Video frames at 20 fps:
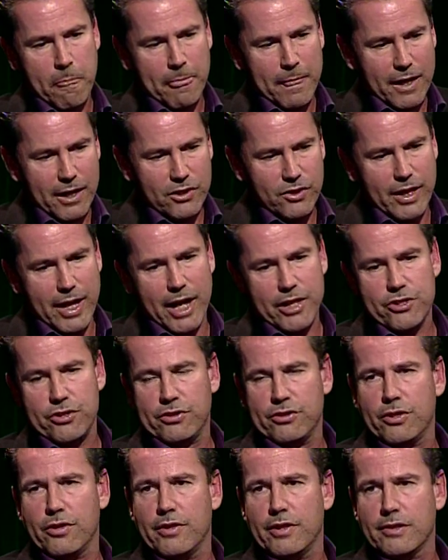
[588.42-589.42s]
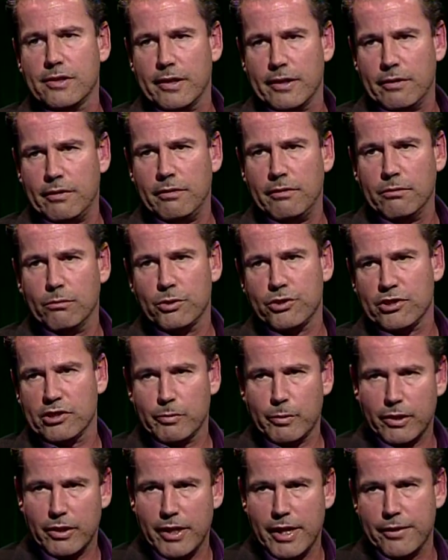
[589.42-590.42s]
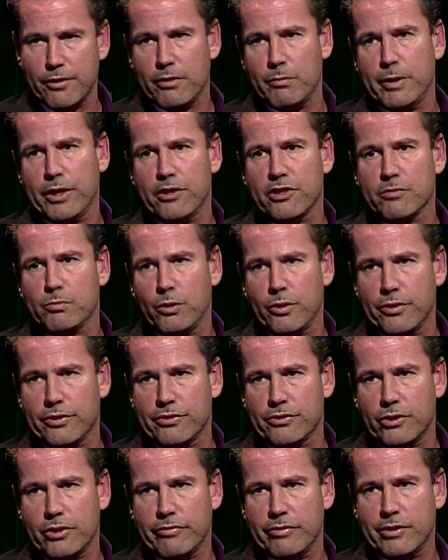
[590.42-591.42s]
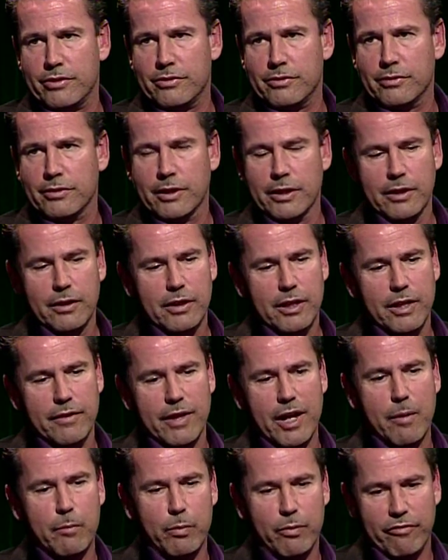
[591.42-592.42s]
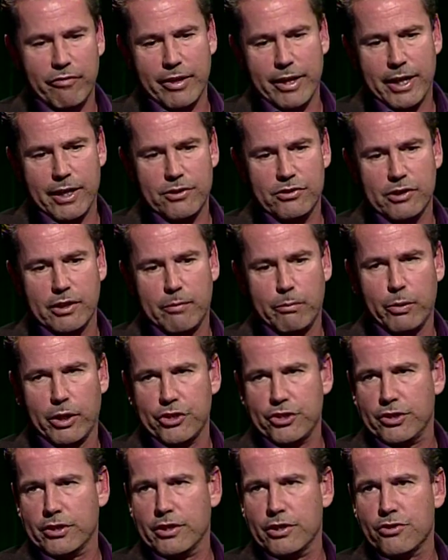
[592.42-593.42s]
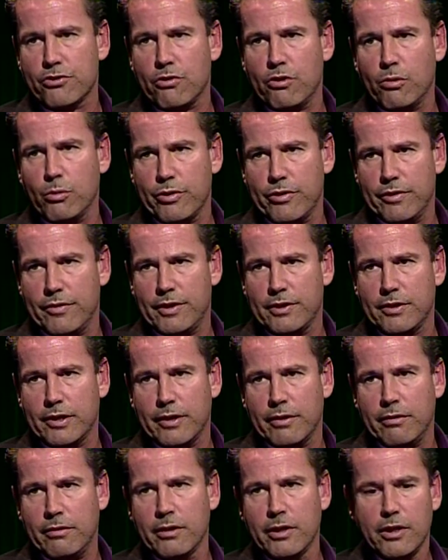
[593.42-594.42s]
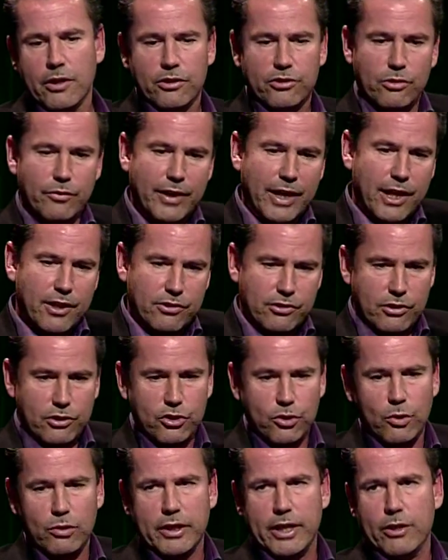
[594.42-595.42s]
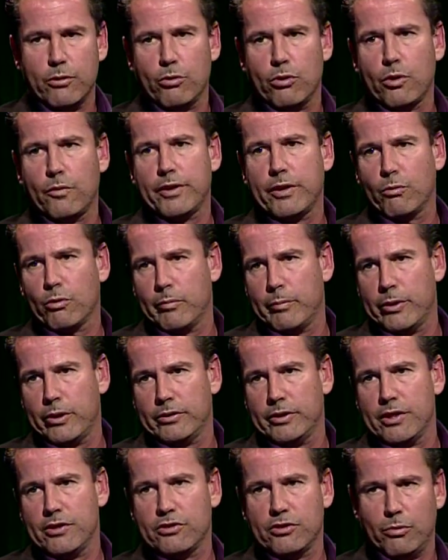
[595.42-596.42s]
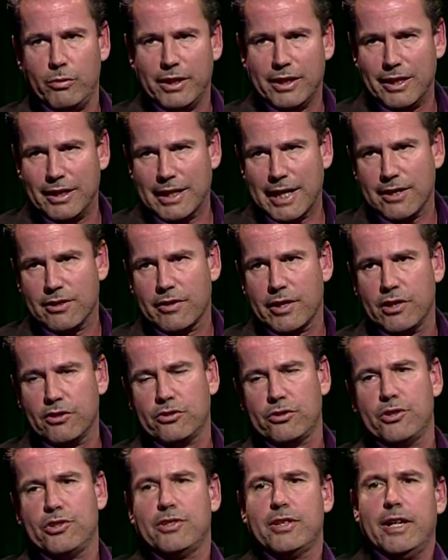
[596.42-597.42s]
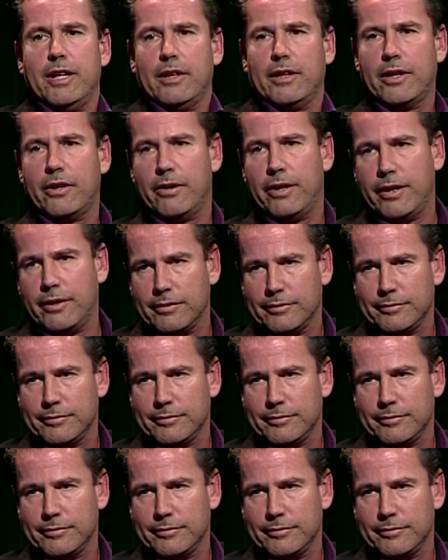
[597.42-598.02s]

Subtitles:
attaches to the tunnel, which is about 100 meters below the surface, and that provides pressure control within the tunnel. So that's a 2-lane road that we're building so we can get to that surge tank area.